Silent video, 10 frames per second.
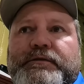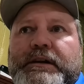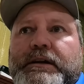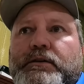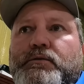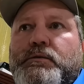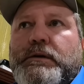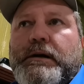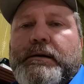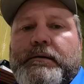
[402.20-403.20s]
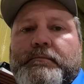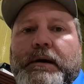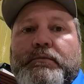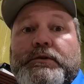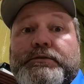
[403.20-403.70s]
video,
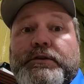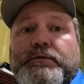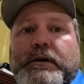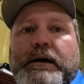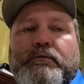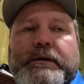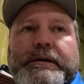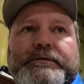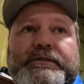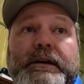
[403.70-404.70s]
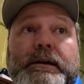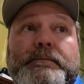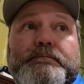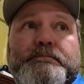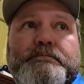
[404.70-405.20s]
I'm going to show you how we set
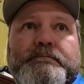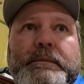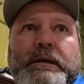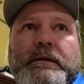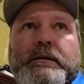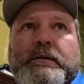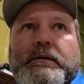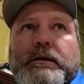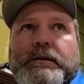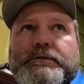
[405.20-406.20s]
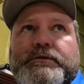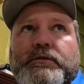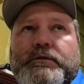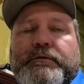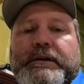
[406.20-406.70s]
up
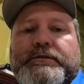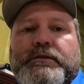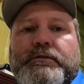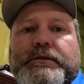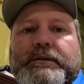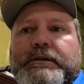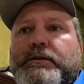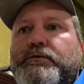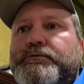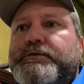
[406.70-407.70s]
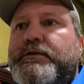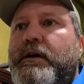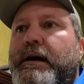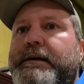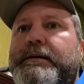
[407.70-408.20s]
start to finish on the gold
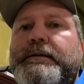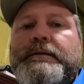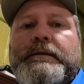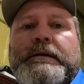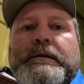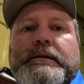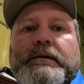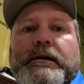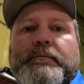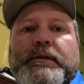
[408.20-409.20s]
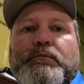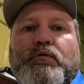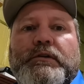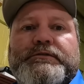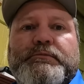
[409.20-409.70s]
strike, and then
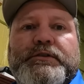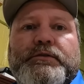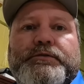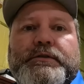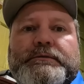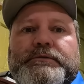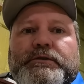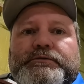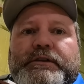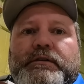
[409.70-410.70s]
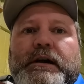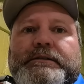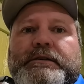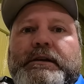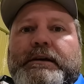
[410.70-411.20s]
we'll run some material through it. So see you
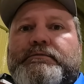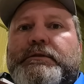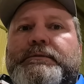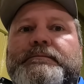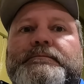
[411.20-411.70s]
guys in the next one.